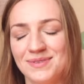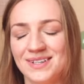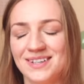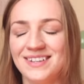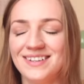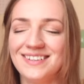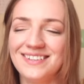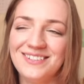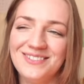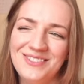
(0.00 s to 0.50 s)

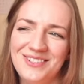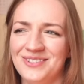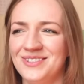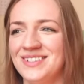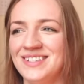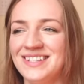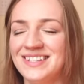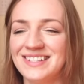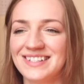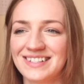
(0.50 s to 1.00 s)
but you
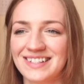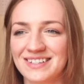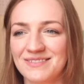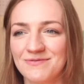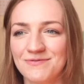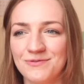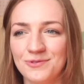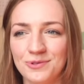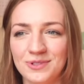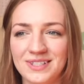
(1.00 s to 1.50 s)
don't need like
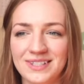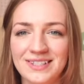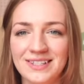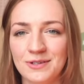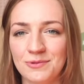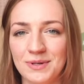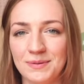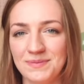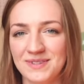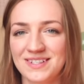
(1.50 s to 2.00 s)
fully
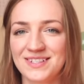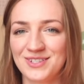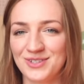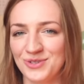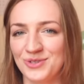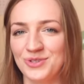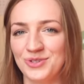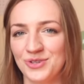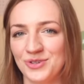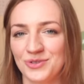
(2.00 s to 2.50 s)
equipped
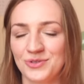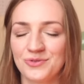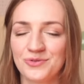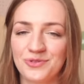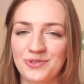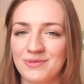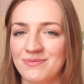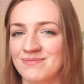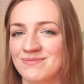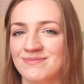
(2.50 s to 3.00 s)
studio
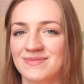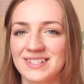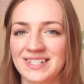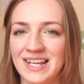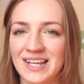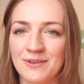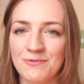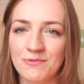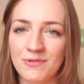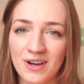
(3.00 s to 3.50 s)
from
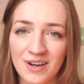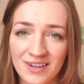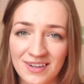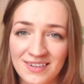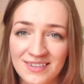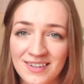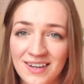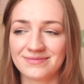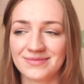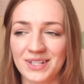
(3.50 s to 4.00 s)
day one.